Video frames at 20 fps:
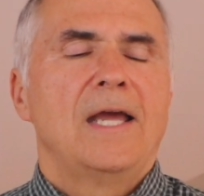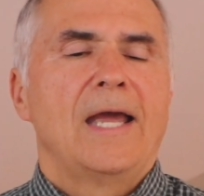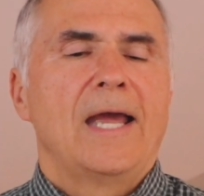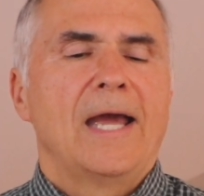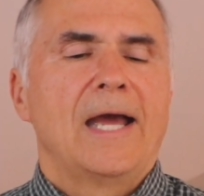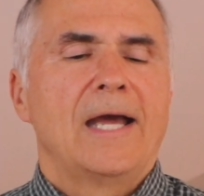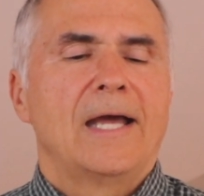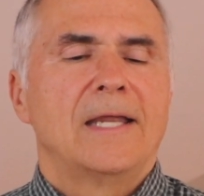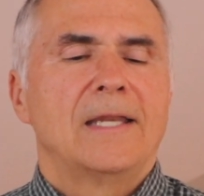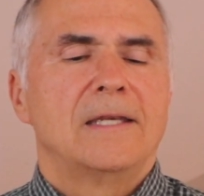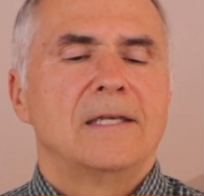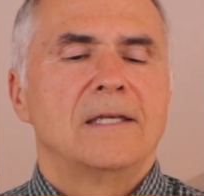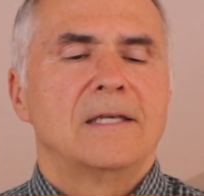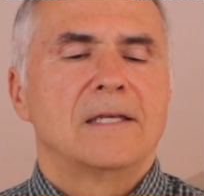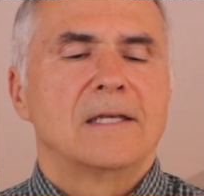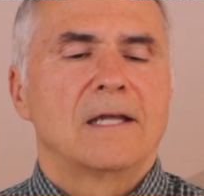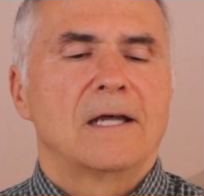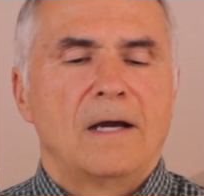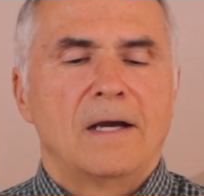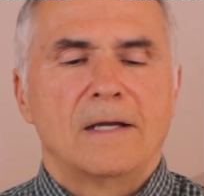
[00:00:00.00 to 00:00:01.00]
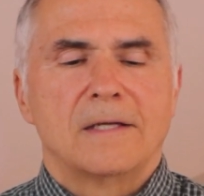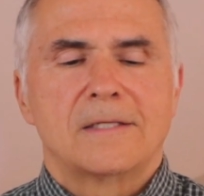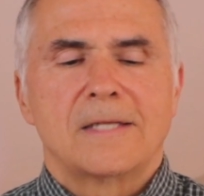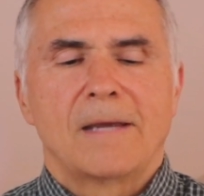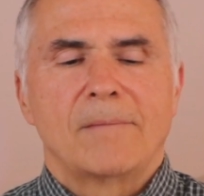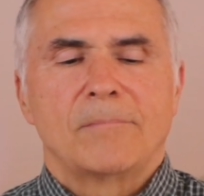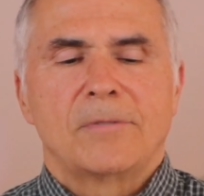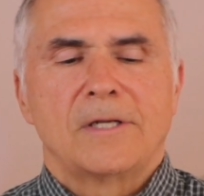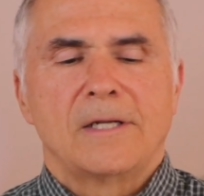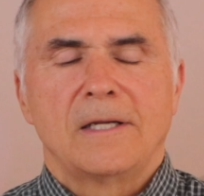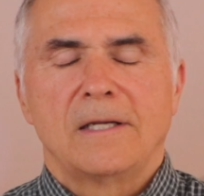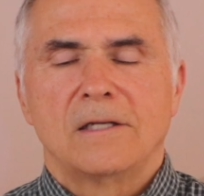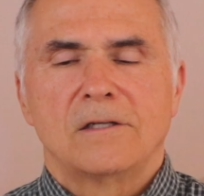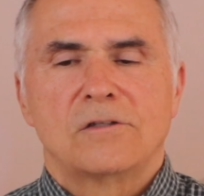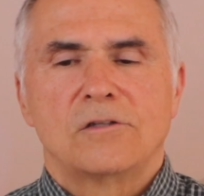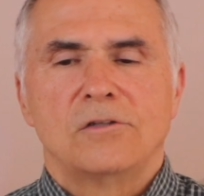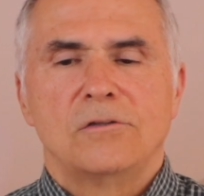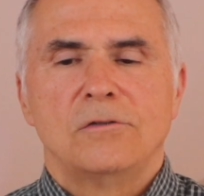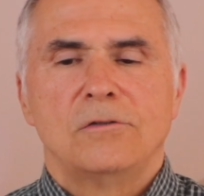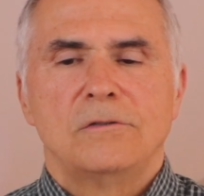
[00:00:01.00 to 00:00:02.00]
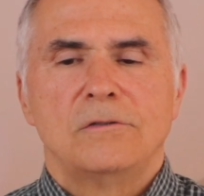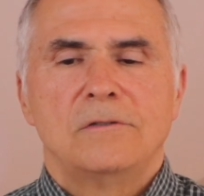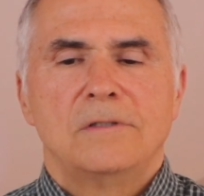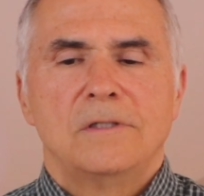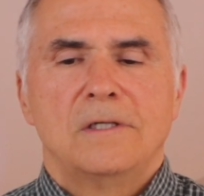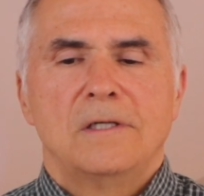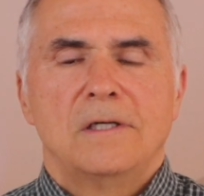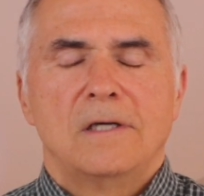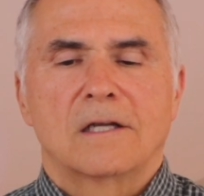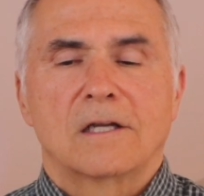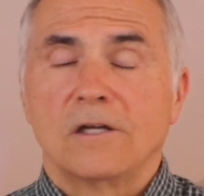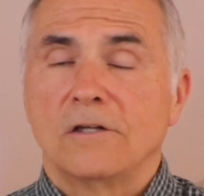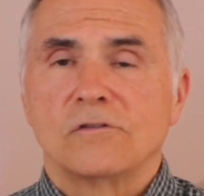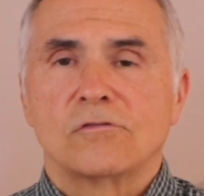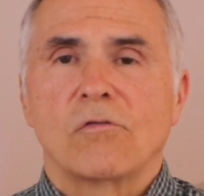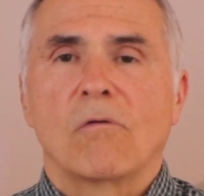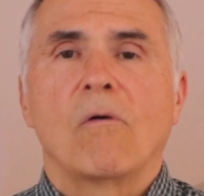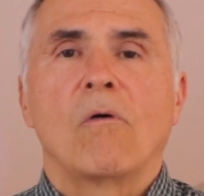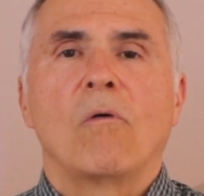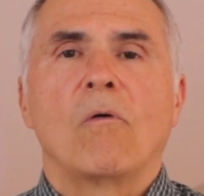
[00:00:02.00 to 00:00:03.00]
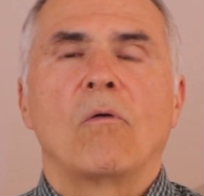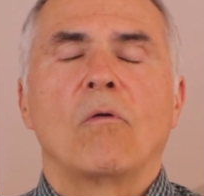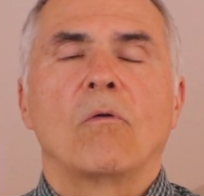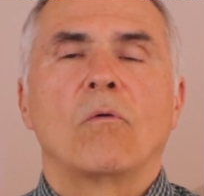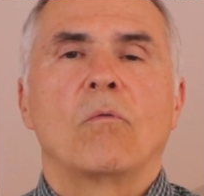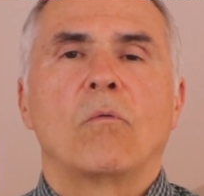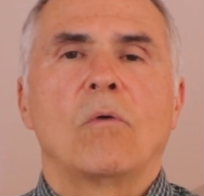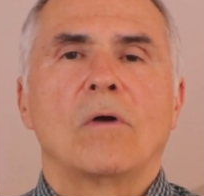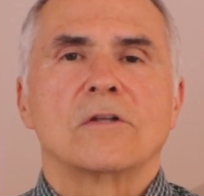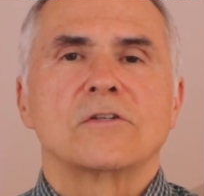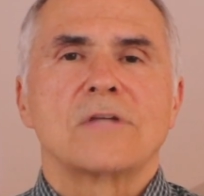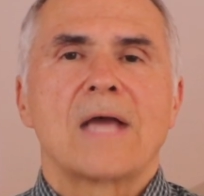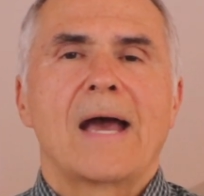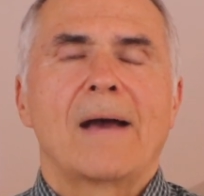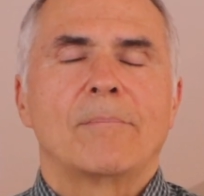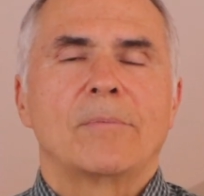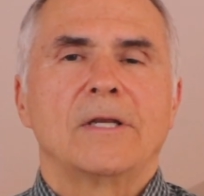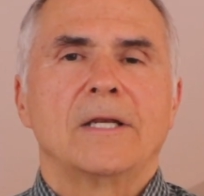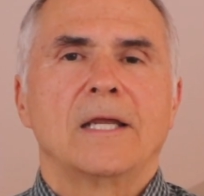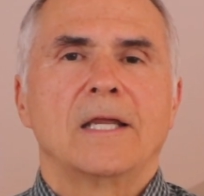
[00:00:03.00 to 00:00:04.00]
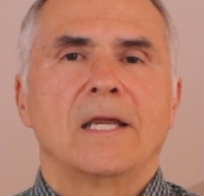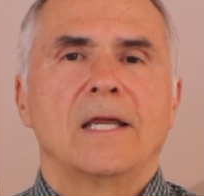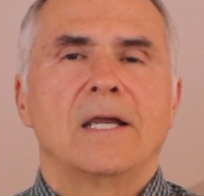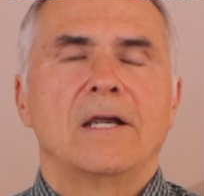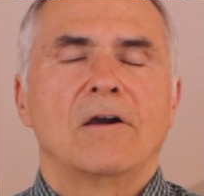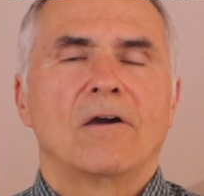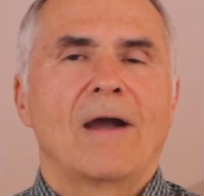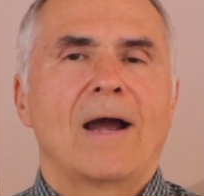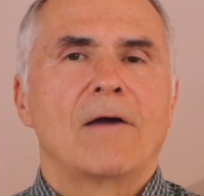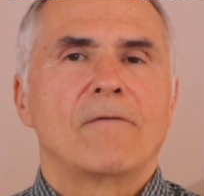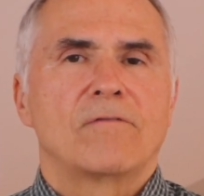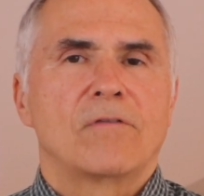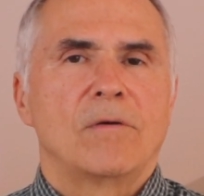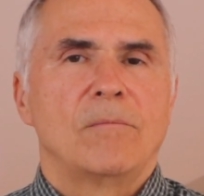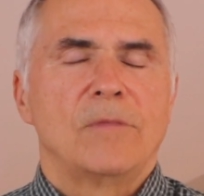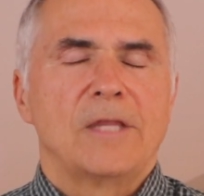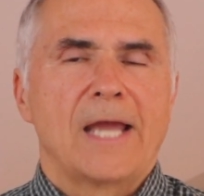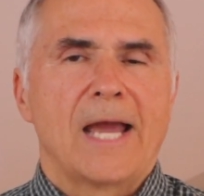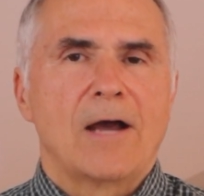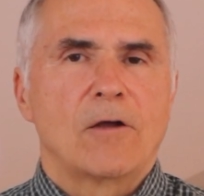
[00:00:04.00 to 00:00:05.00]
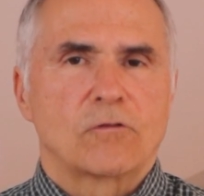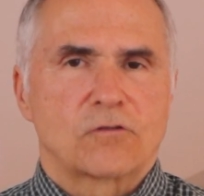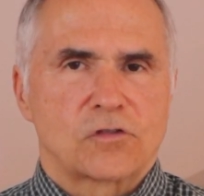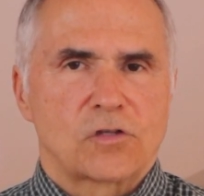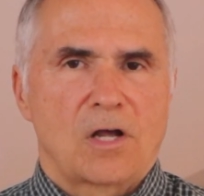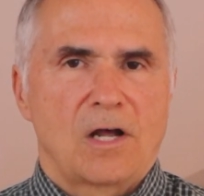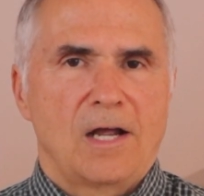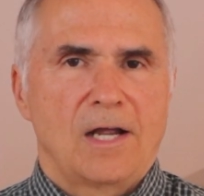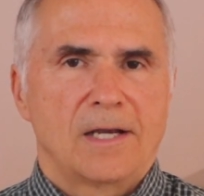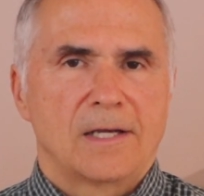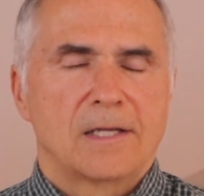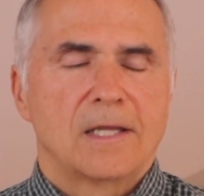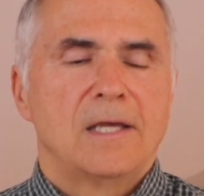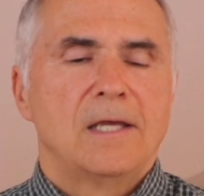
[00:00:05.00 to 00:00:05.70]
and uh, attempting to control what's happening here from the outside.